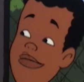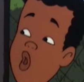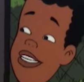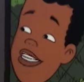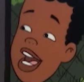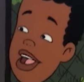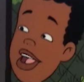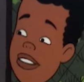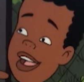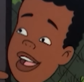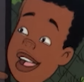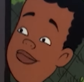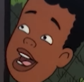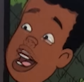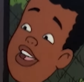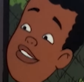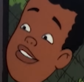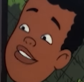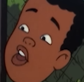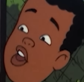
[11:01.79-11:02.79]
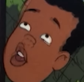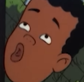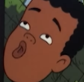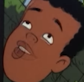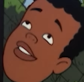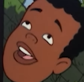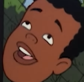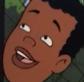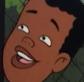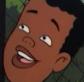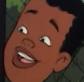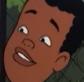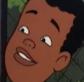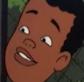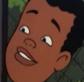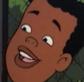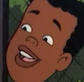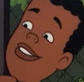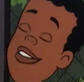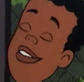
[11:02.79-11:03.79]
We had Upside Down Girl,
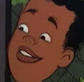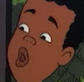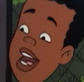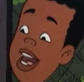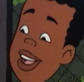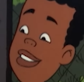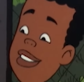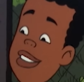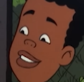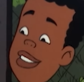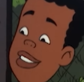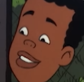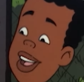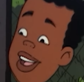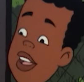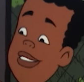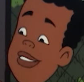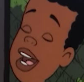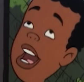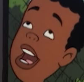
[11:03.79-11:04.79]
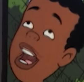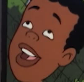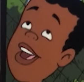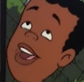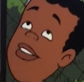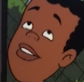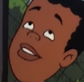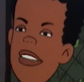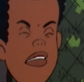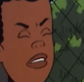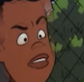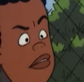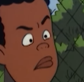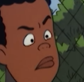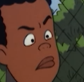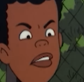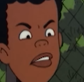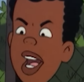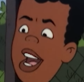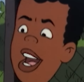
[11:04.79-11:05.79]
the Swinger, the Diggers.
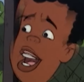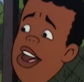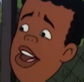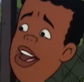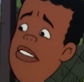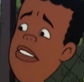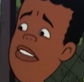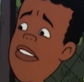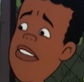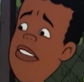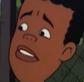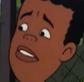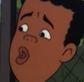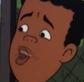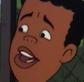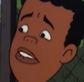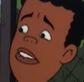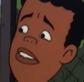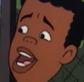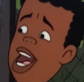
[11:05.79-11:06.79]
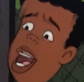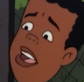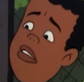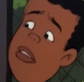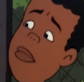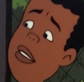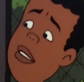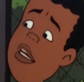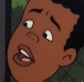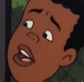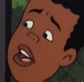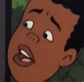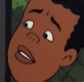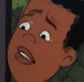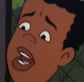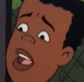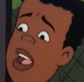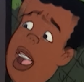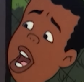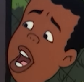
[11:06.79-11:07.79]
Hey, Whatever happened to the
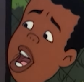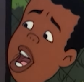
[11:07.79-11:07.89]
diggers